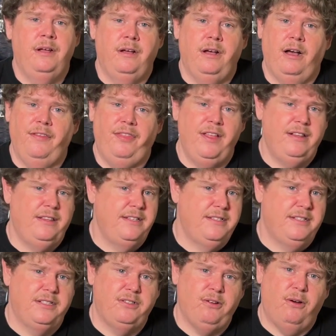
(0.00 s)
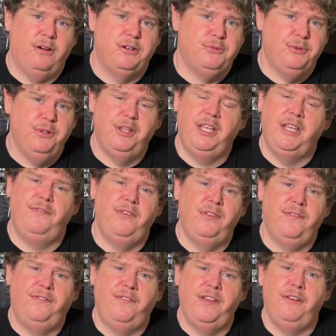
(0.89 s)
I think these guitars really give
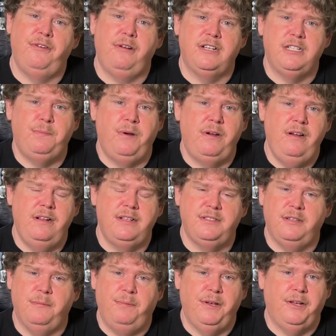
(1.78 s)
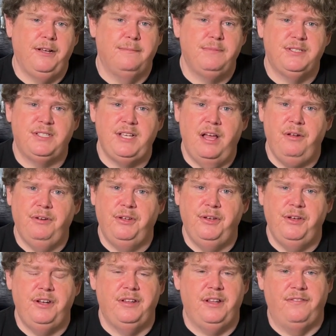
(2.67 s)
you the Fender experience. The pickups sound
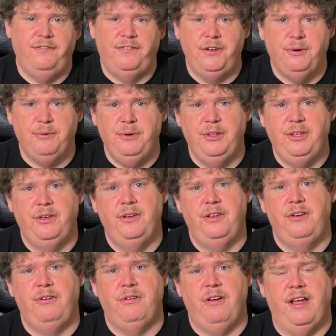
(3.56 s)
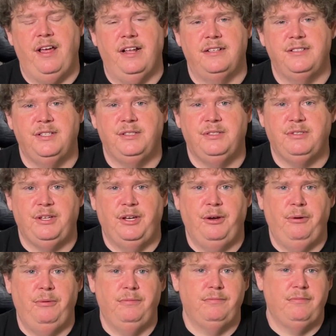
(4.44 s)
good and they feel really good in your hands.
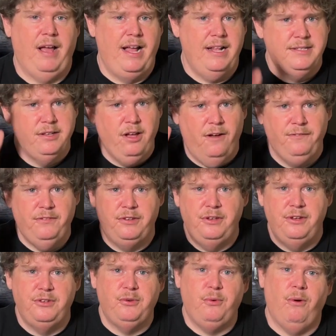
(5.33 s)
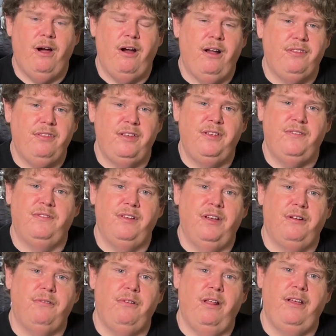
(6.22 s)
So hats off to you, Squier. I think you've
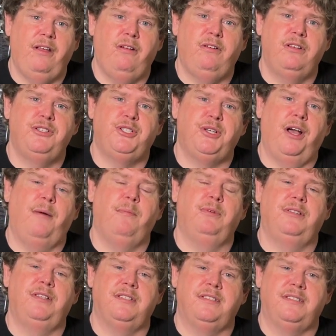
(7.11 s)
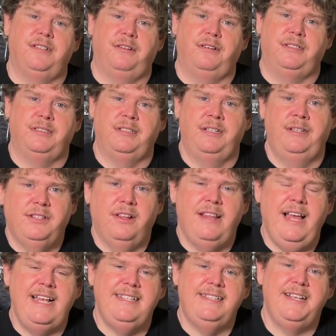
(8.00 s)
done a really good job with this series. The
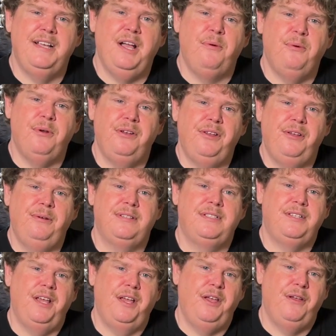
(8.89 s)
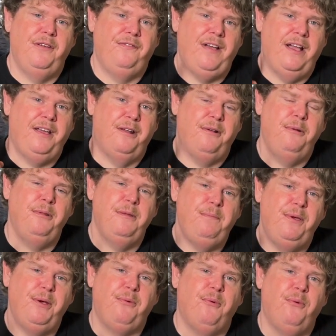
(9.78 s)
last thing I want to do is tell you, if I could only
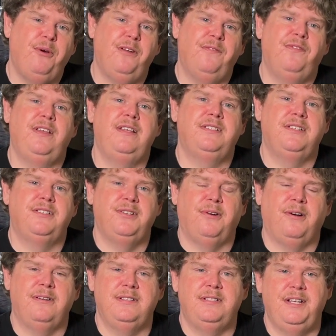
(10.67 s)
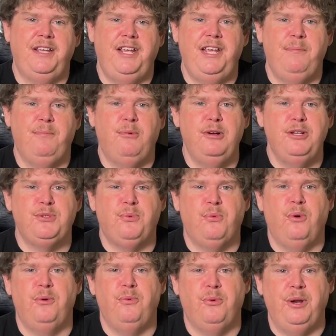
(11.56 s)
pick one of these guitars to keep, which
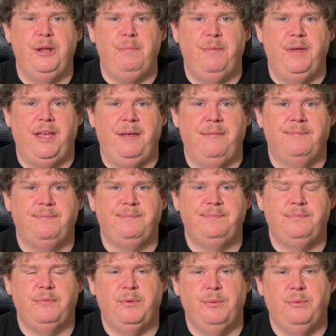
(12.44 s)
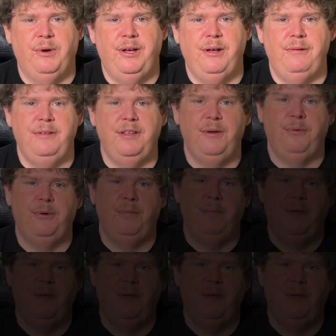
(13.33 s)
one would it be? Well, it would